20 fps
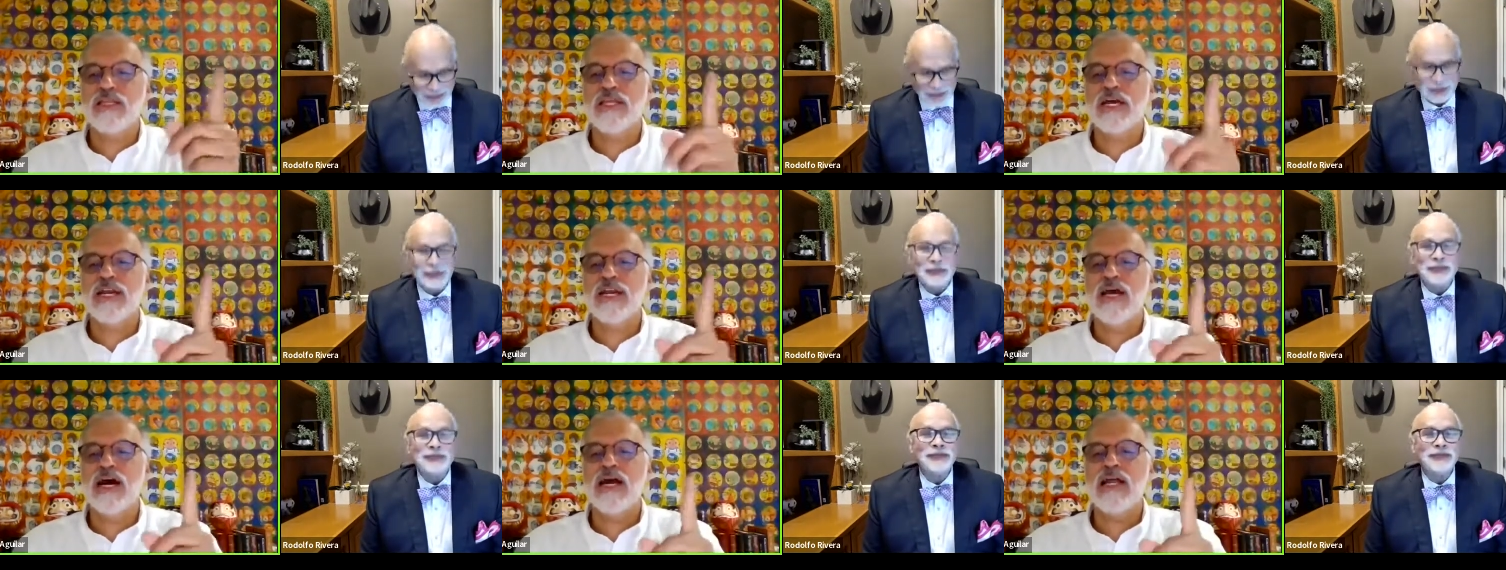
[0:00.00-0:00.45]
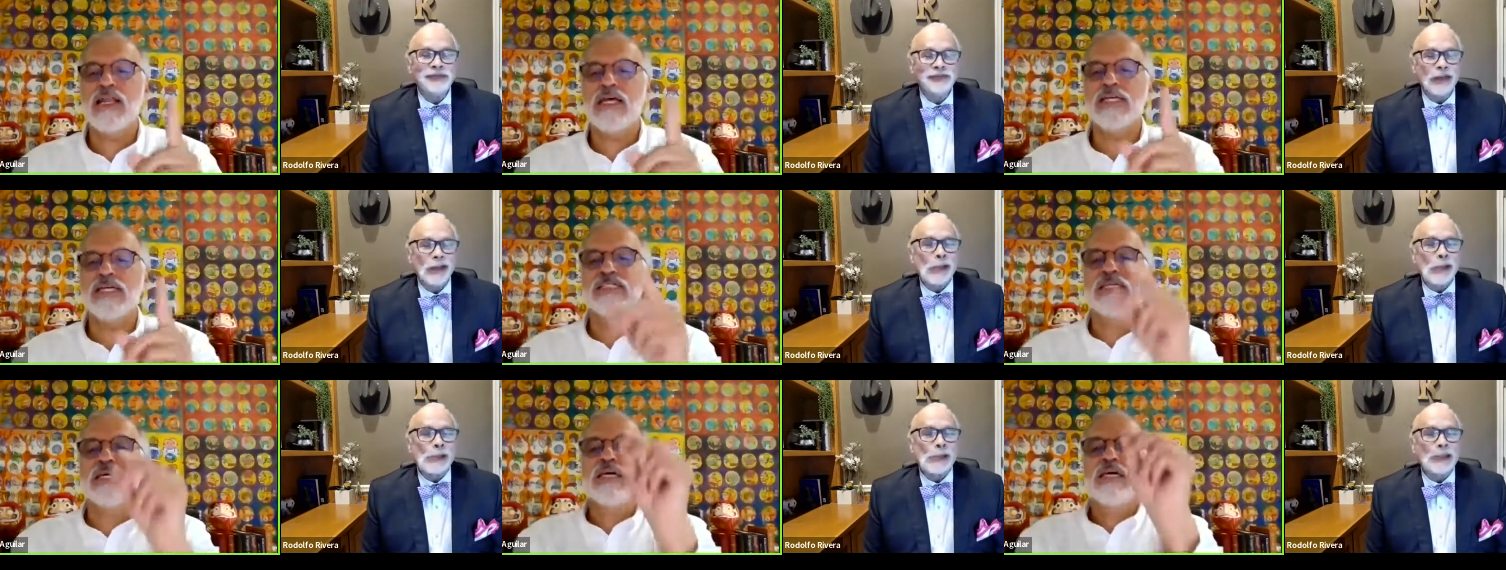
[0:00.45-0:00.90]
Speaker 1: That
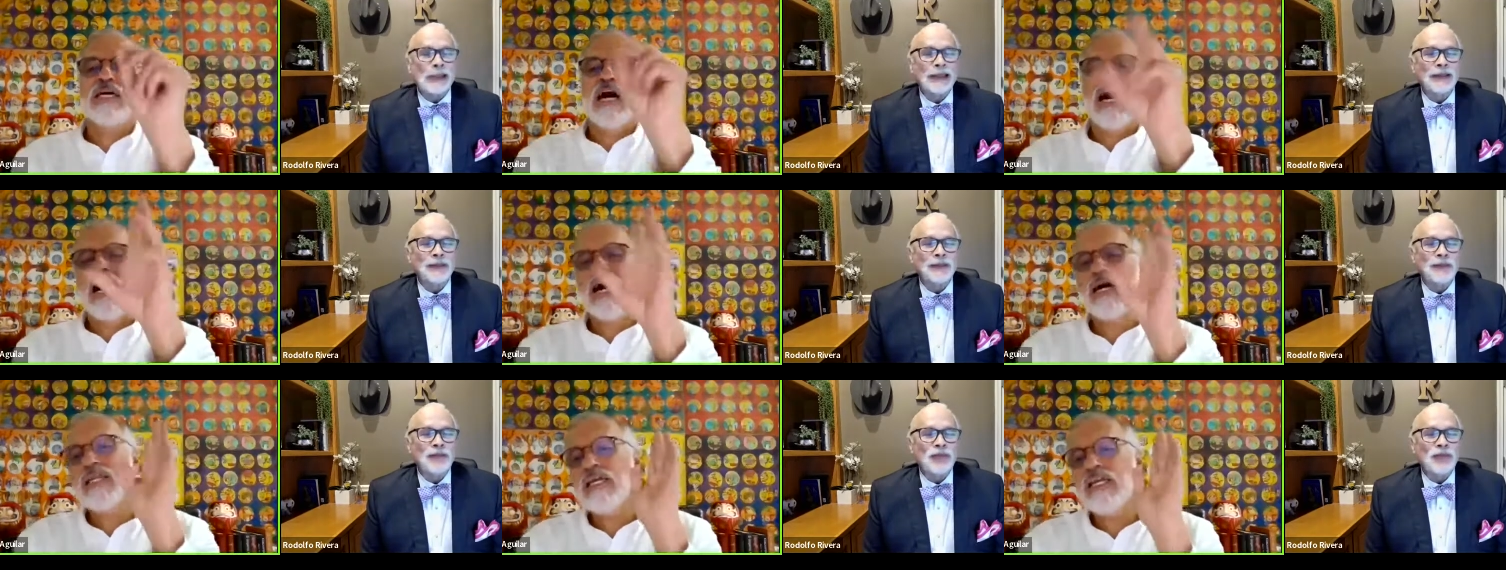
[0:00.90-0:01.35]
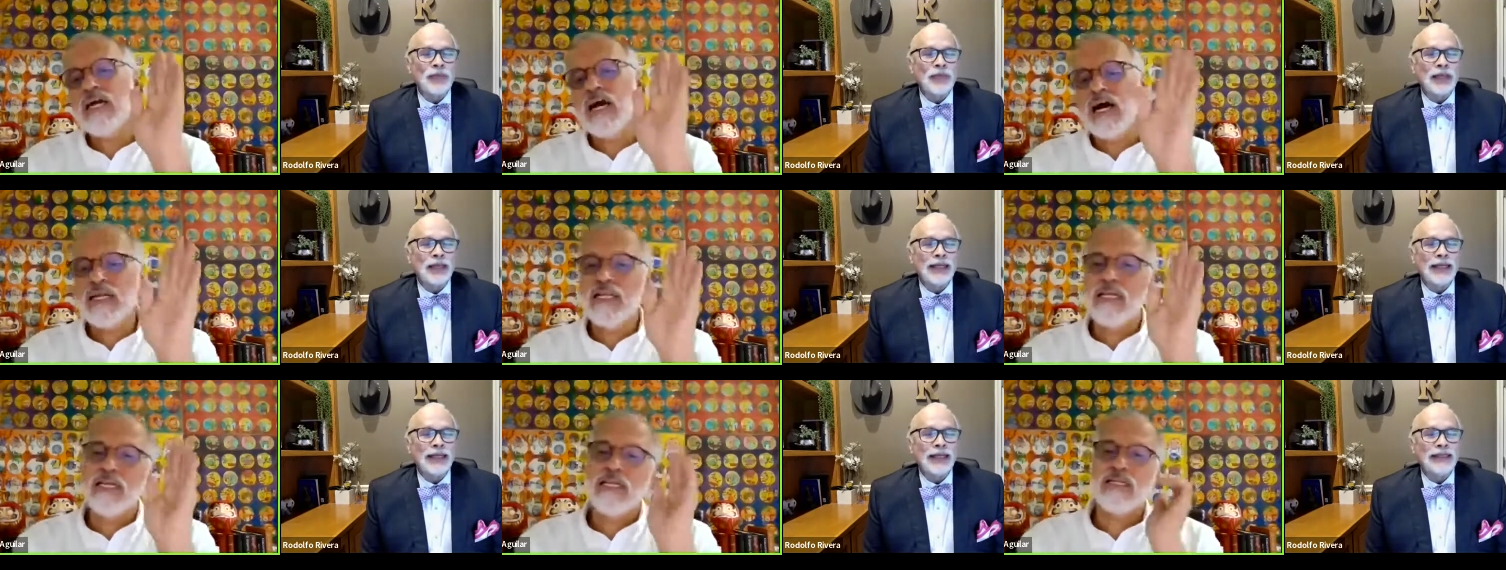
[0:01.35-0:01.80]
denial is I
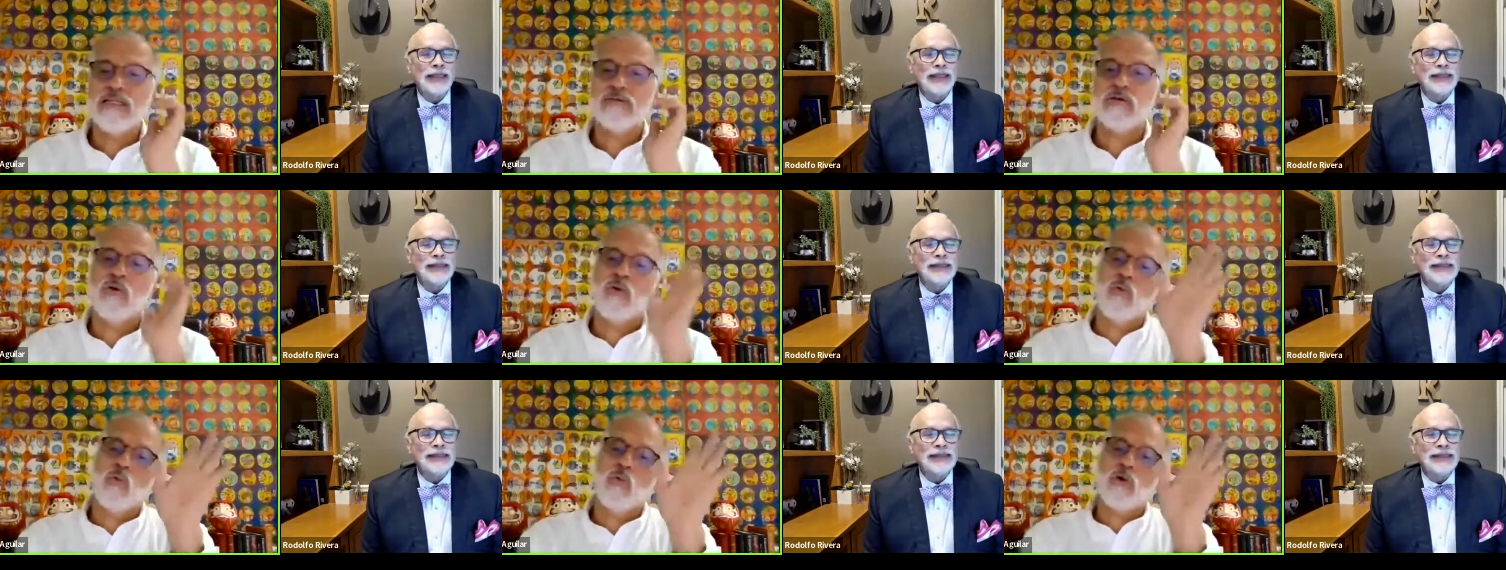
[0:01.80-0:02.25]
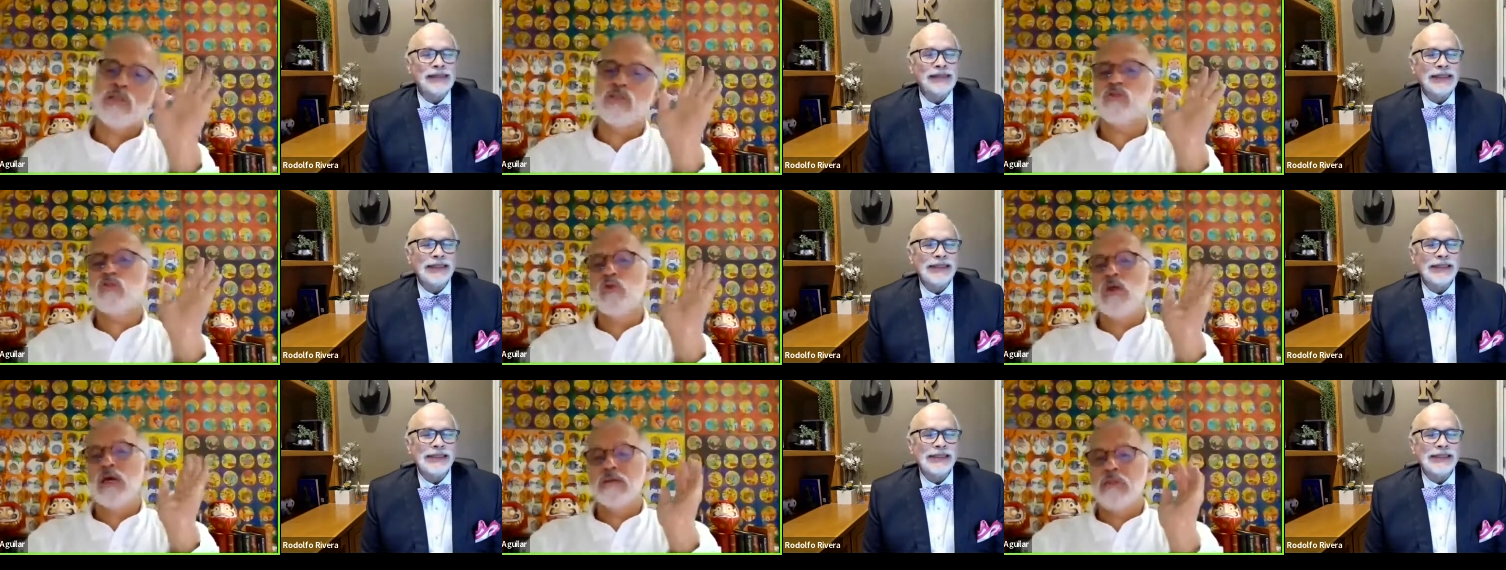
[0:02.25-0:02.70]
didn't I didn't
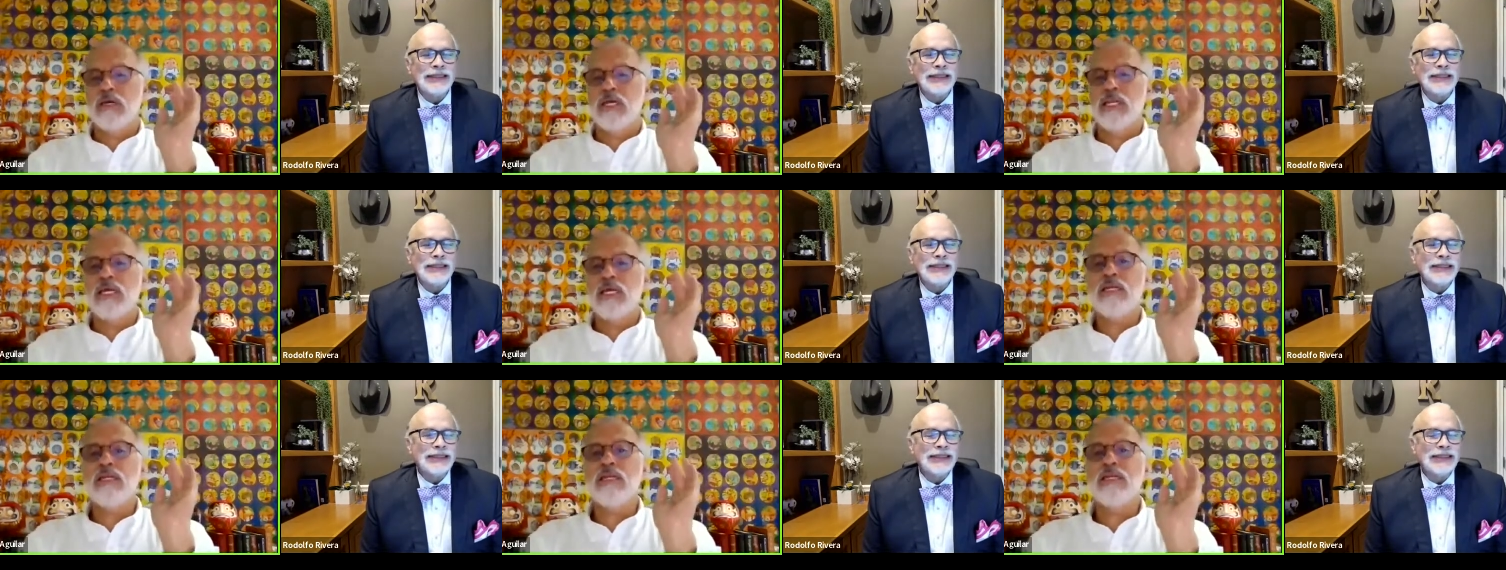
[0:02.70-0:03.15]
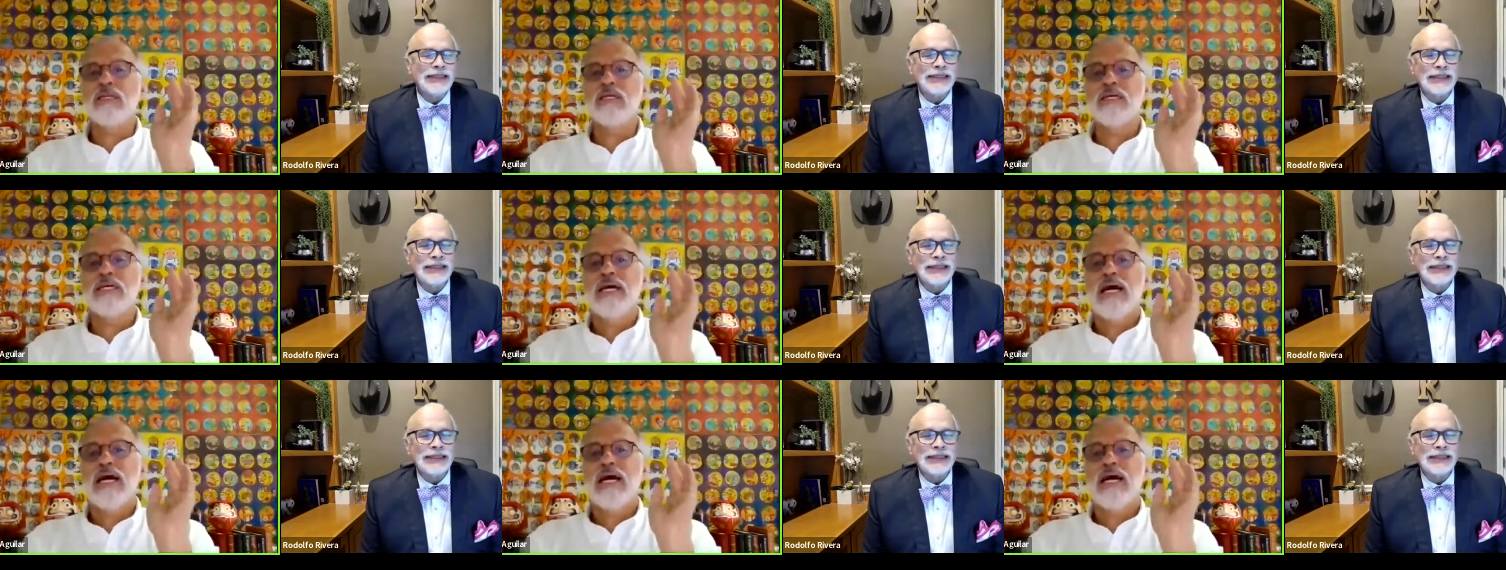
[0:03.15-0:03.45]
went to that meeting.